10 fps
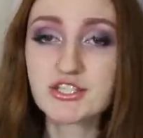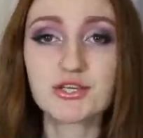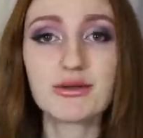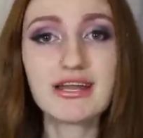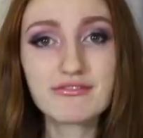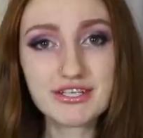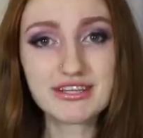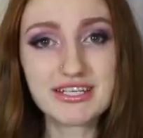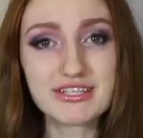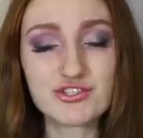So
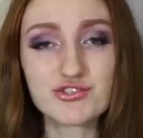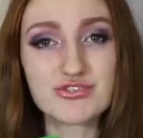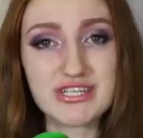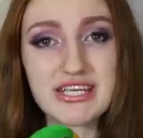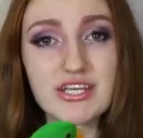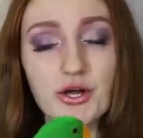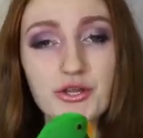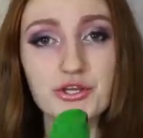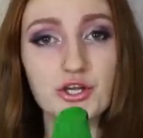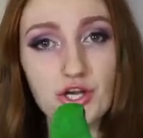everything that you see
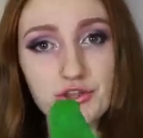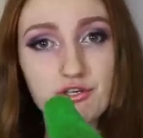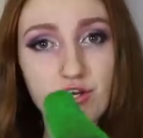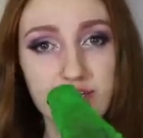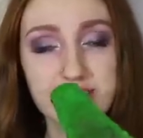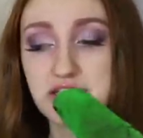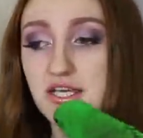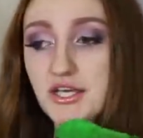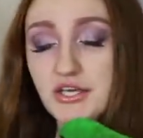on the goth Crocs